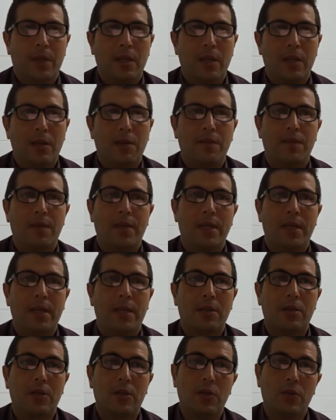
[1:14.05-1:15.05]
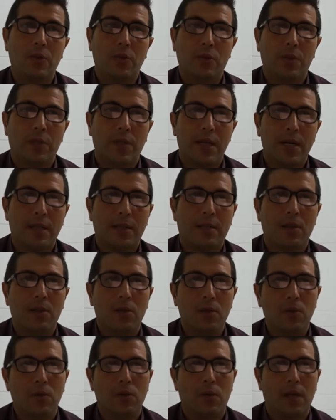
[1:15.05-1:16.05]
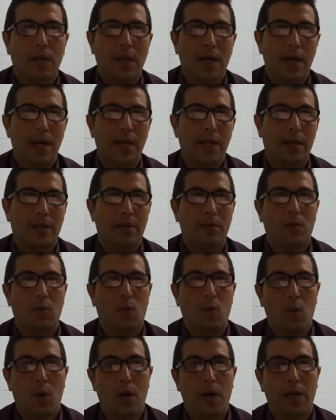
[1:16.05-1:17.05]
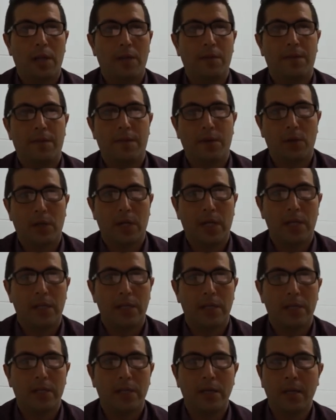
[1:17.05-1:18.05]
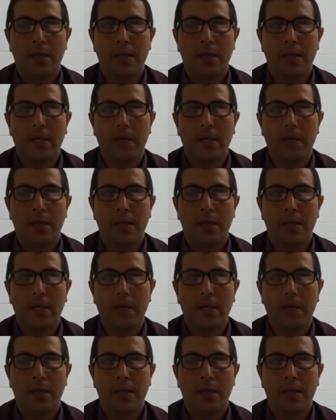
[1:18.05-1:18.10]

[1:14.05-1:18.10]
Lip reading: if they do not look like white foreigner,